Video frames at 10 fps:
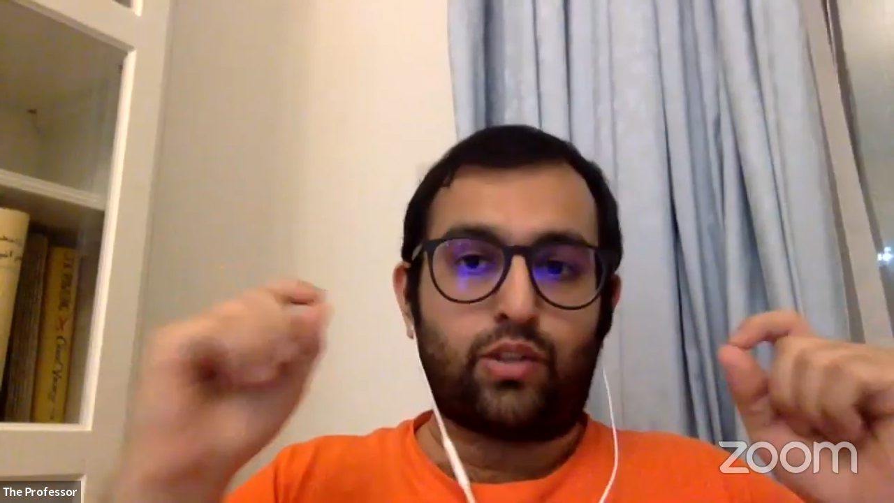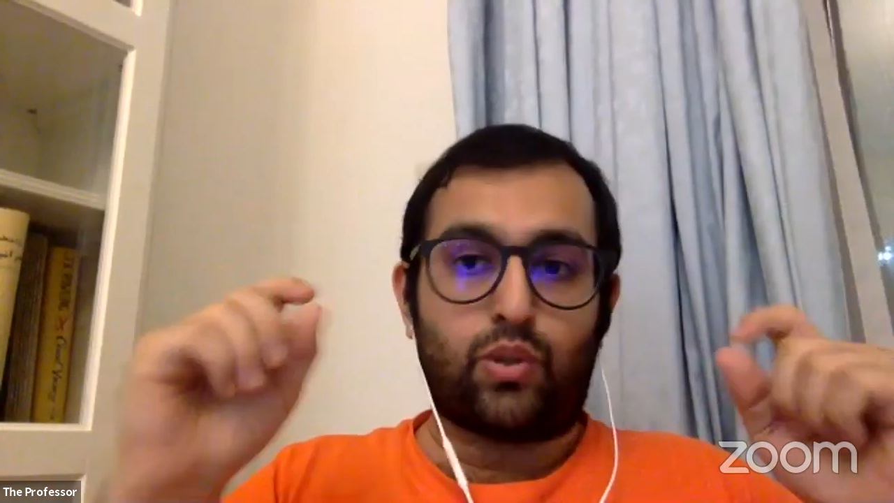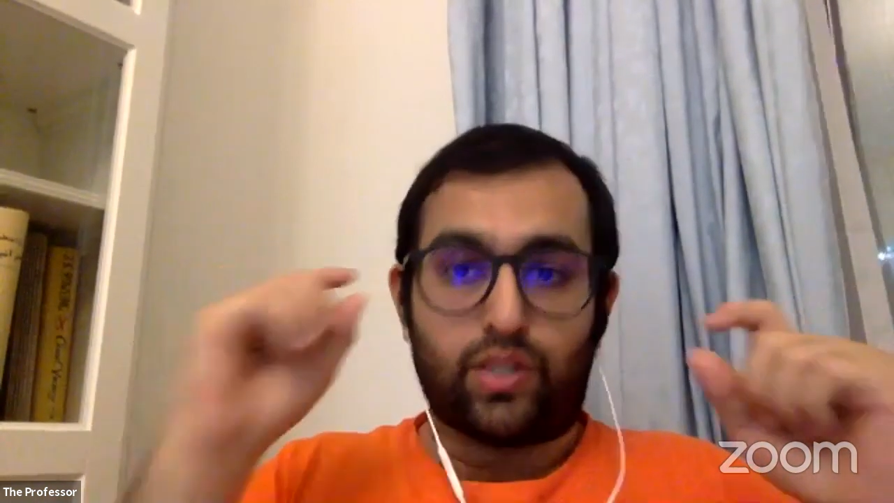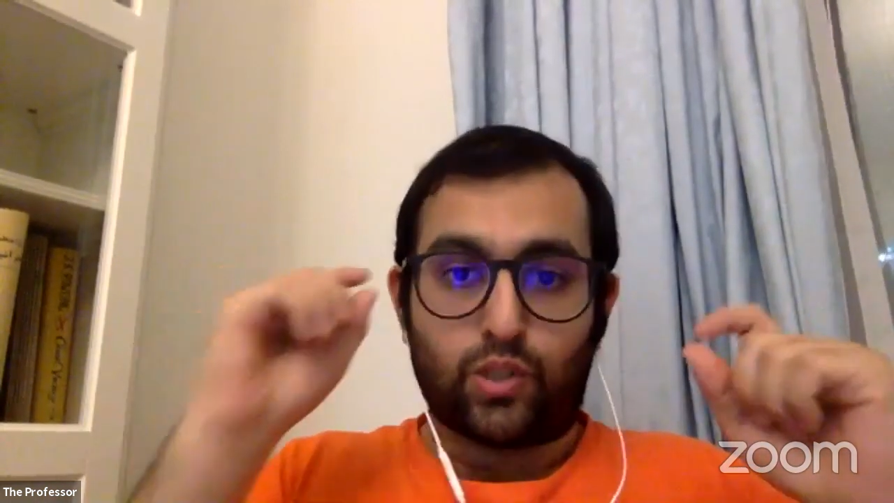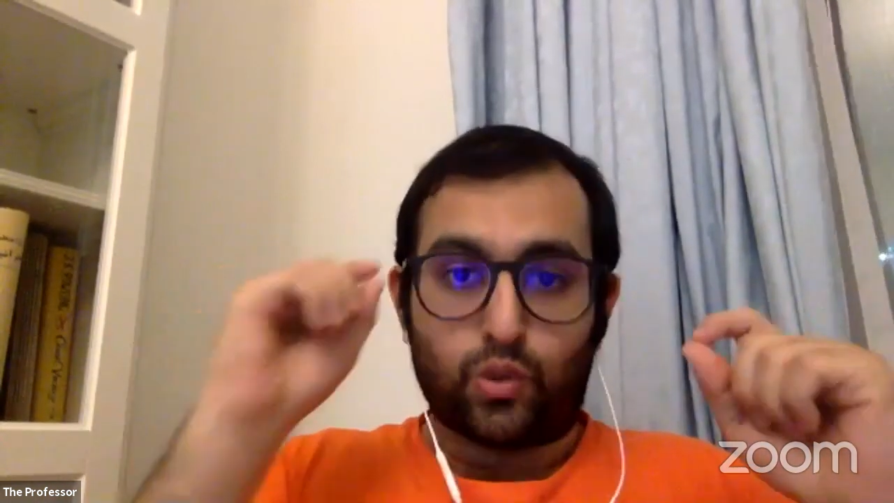So
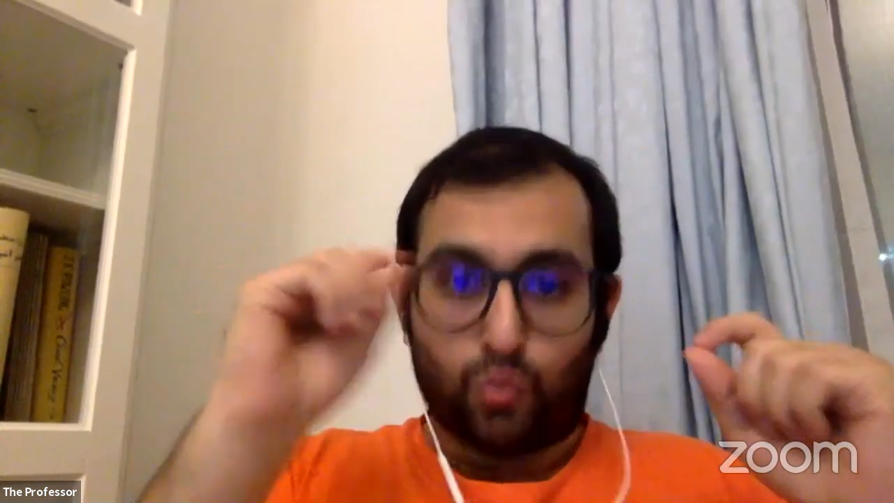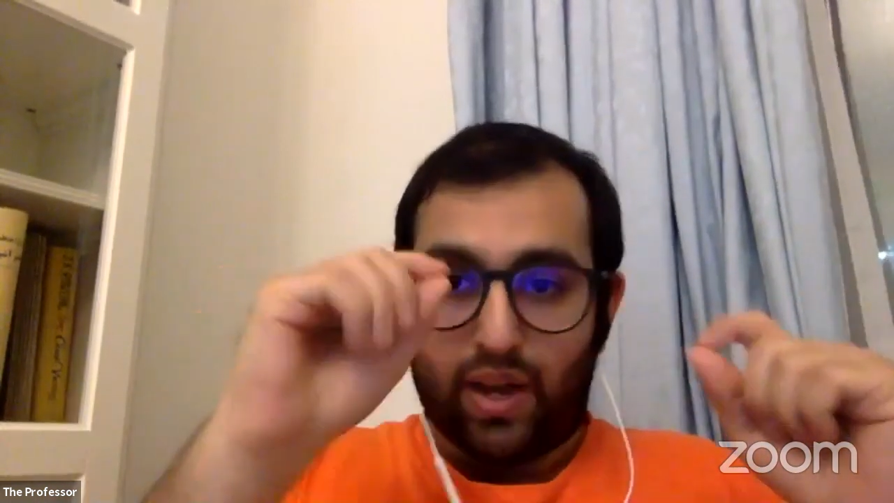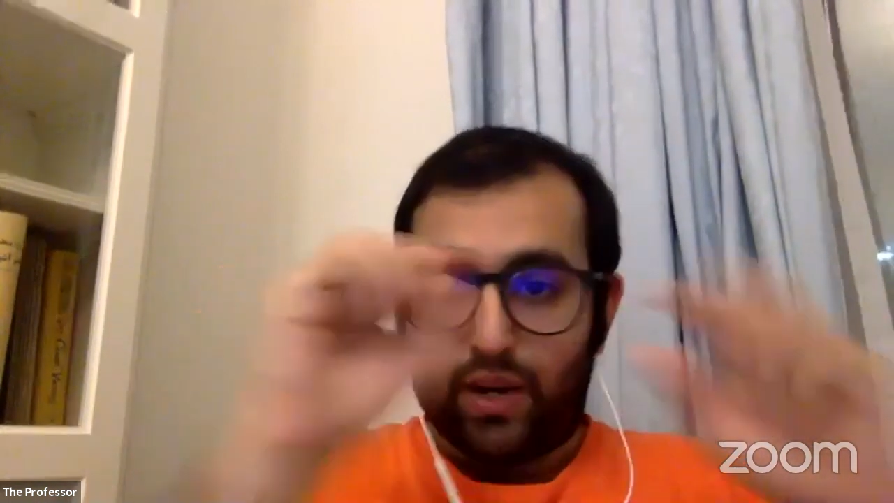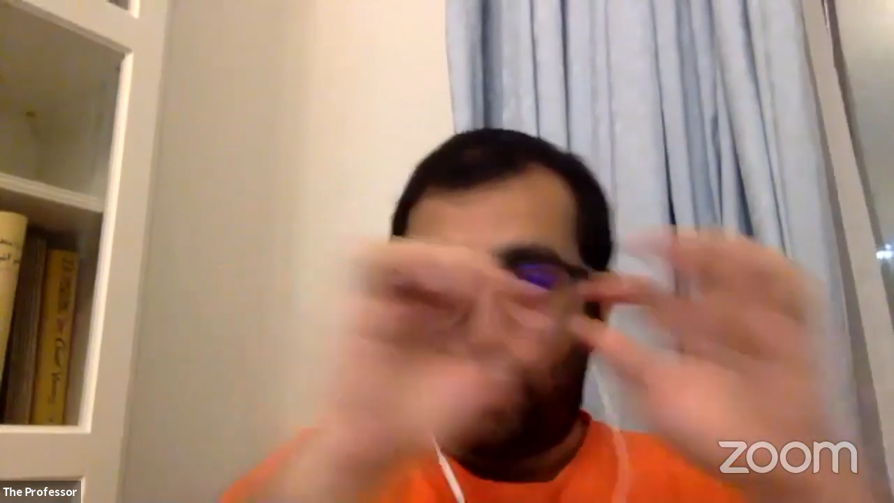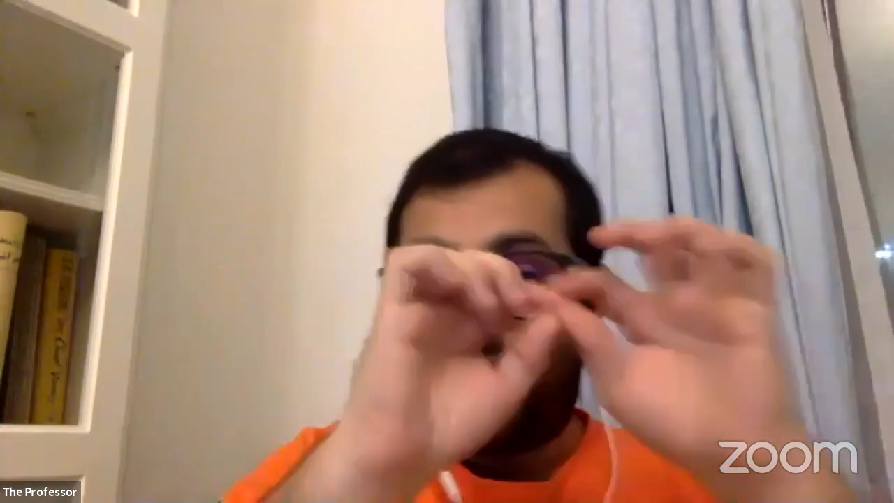this is
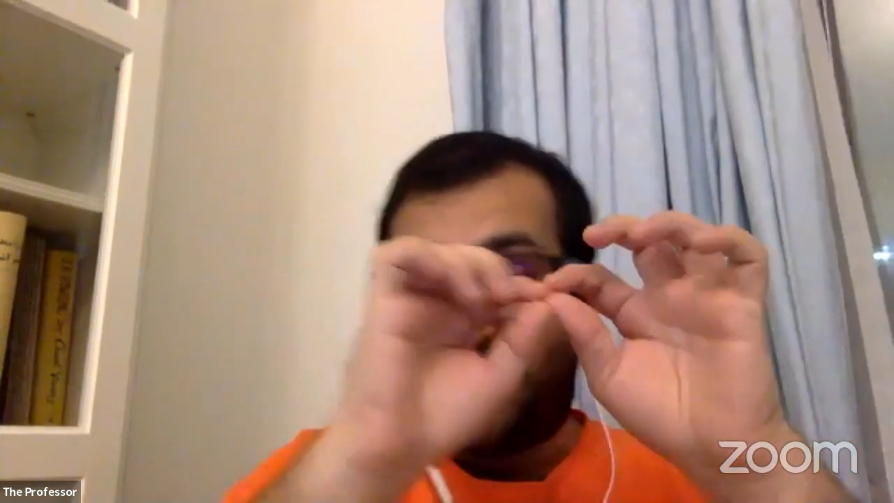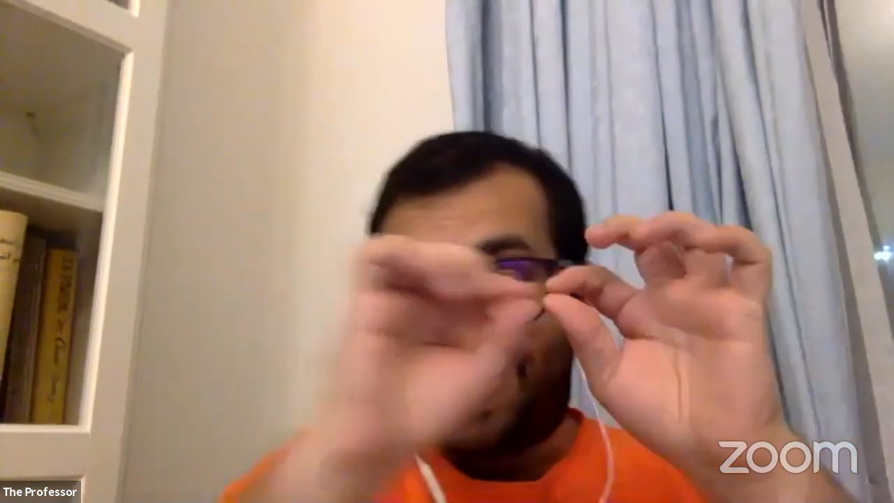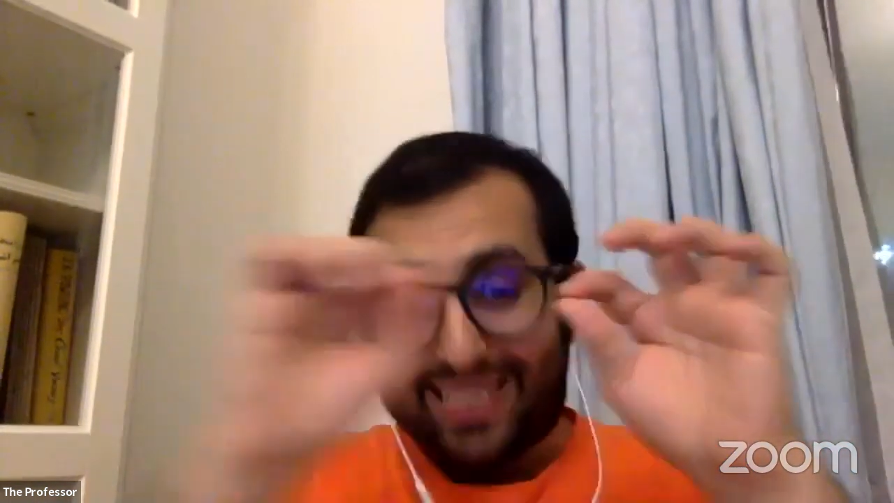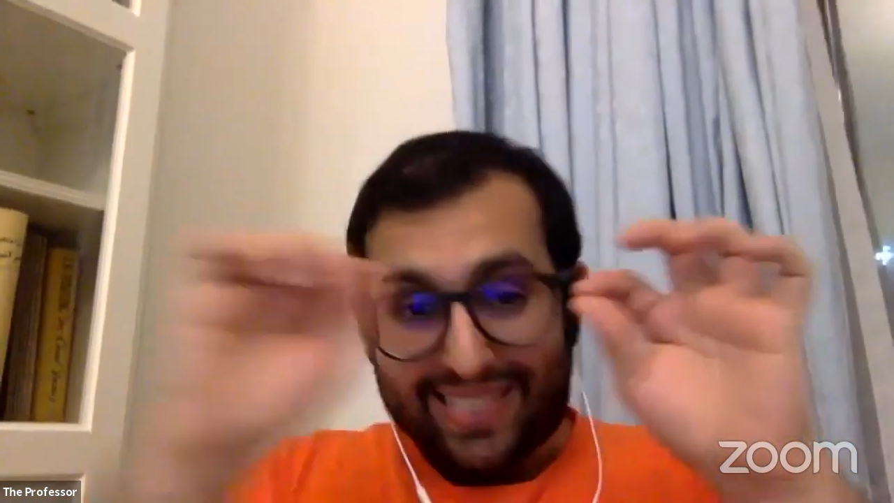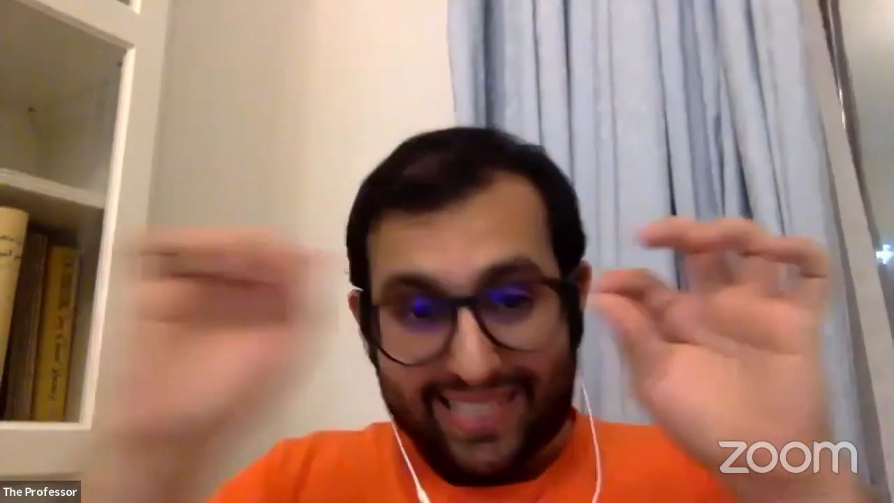1 with
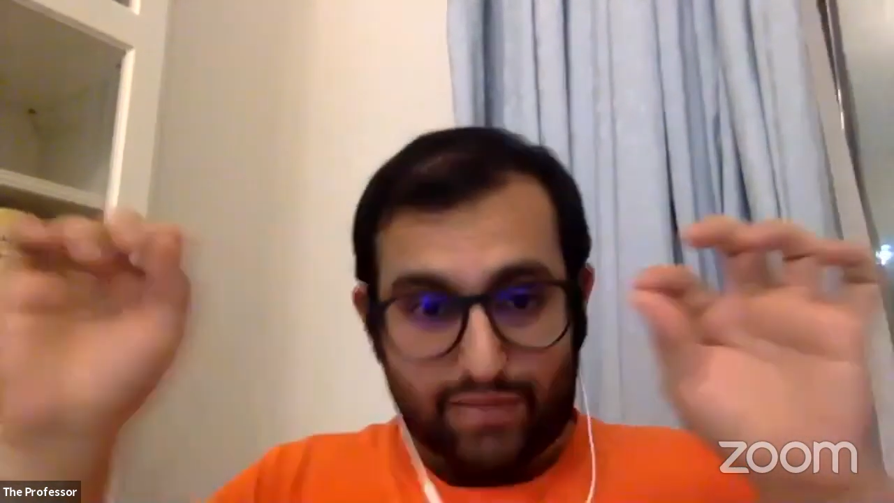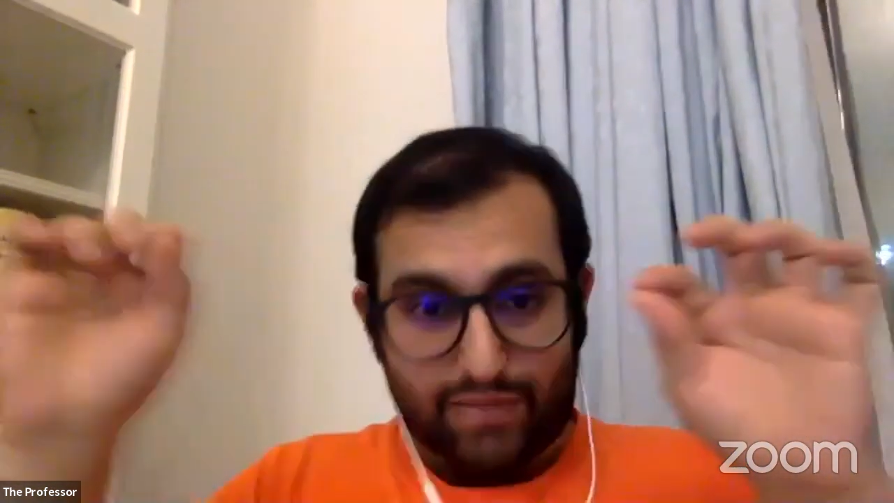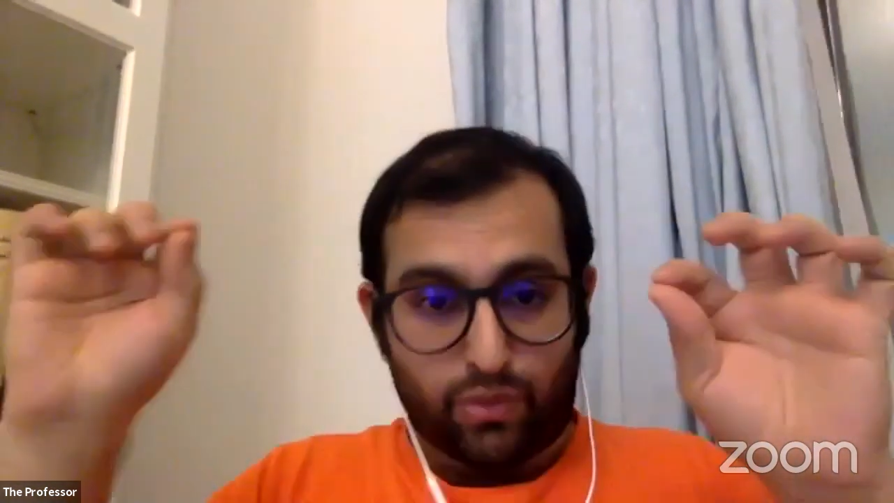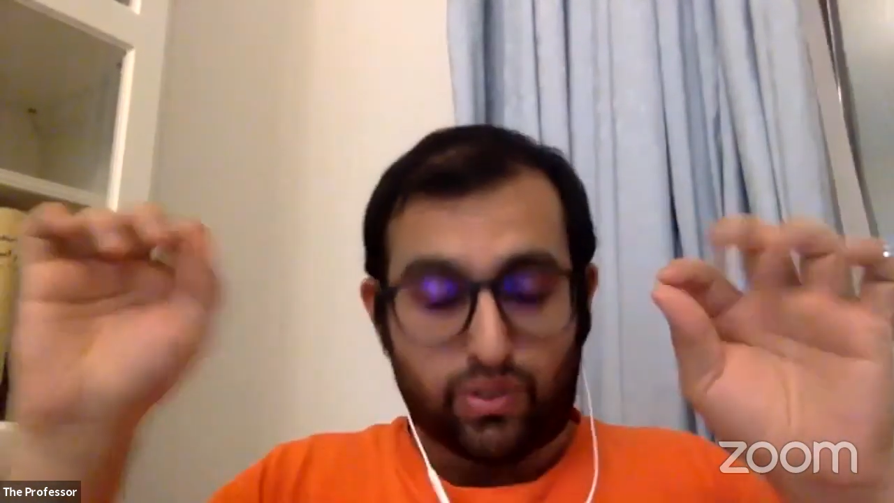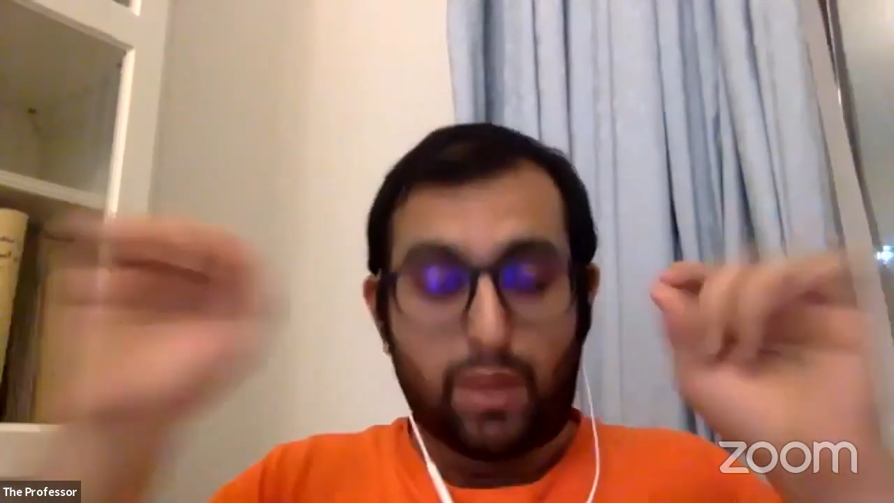6 zeros,